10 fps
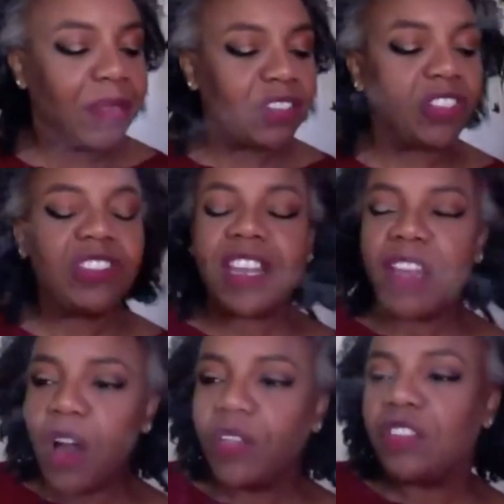She said,
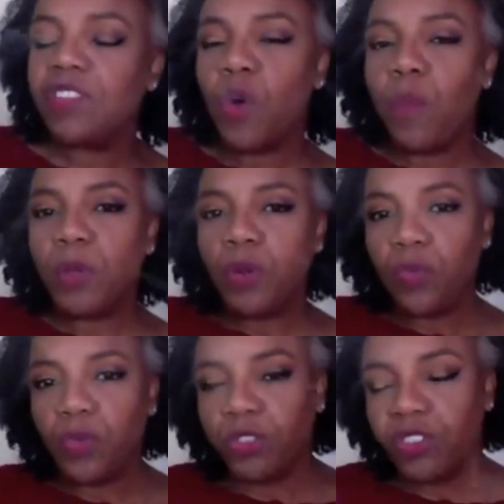oh, that's so
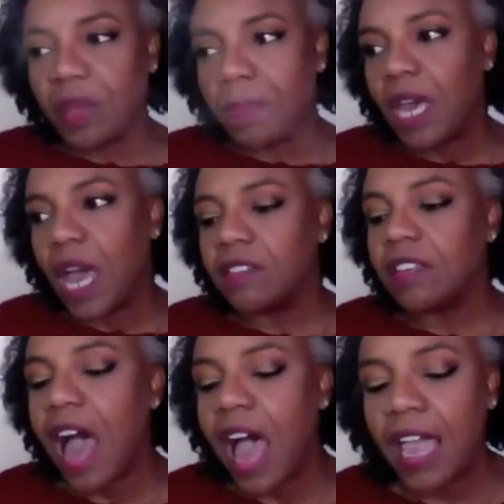beautiful. She said, because
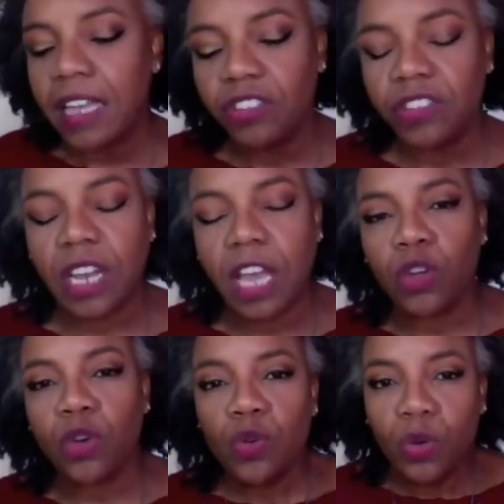I
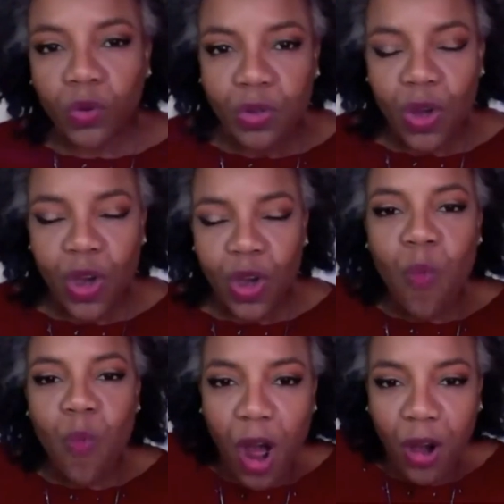Googled
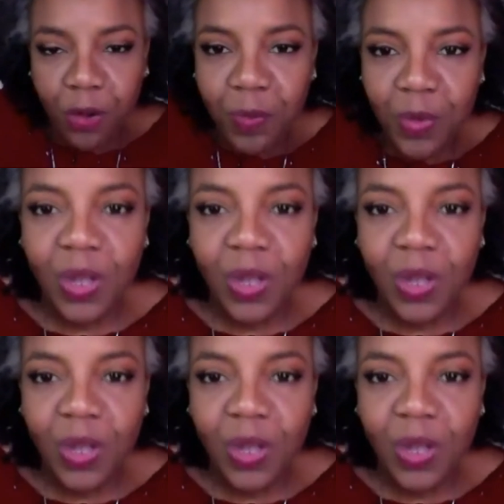water,